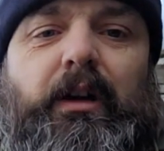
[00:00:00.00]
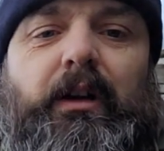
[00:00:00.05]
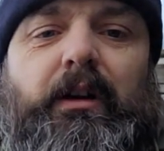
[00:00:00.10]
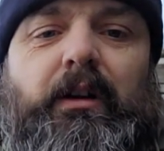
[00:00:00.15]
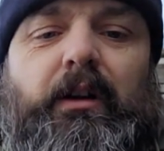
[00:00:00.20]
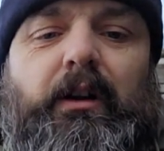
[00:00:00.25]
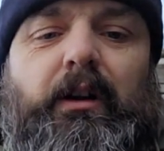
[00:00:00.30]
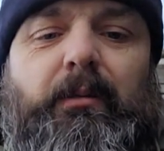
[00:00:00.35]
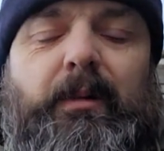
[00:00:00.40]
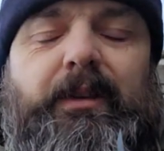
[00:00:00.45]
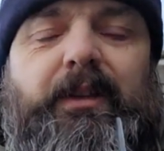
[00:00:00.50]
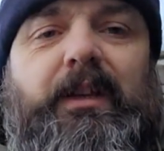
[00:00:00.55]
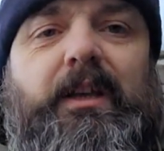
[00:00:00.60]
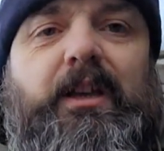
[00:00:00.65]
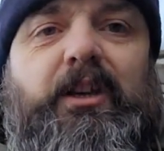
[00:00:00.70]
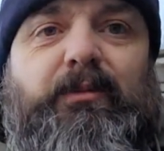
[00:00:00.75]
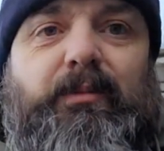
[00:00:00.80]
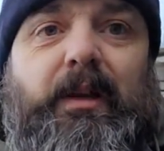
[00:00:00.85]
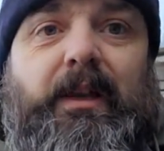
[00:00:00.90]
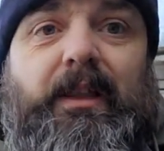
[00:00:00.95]
I did
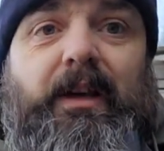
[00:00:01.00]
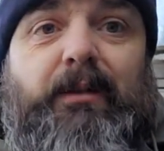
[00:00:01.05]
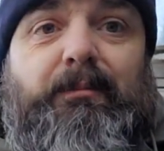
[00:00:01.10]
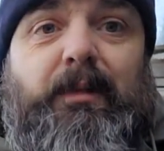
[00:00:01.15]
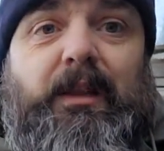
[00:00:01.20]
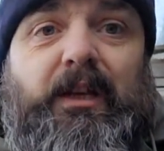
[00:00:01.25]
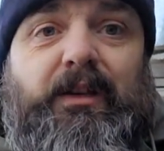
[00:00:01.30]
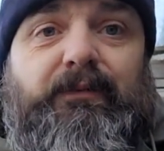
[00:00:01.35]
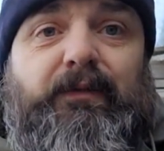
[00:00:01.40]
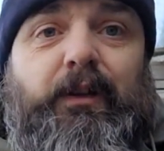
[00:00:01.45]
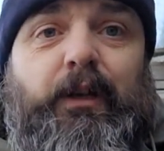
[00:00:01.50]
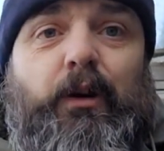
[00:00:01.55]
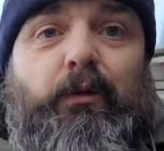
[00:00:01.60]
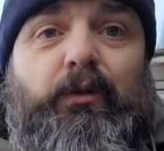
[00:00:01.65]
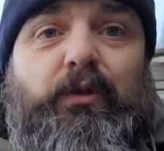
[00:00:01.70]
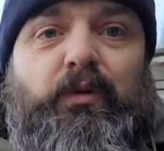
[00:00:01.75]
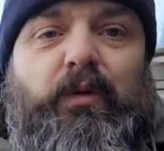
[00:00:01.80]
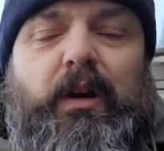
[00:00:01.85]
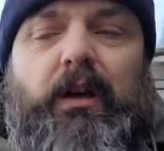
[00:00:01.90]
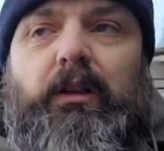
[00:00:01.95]
explain that in my last video
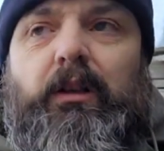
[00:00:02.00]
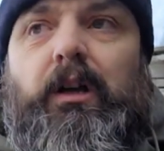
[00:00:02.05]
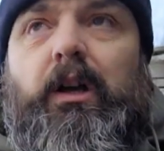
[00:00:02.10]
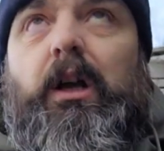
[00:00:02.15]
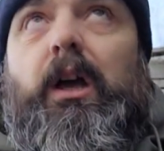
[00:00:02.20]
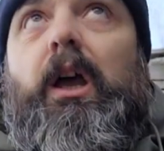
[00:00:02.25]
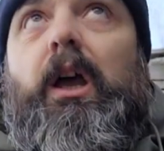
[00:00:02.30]
as well.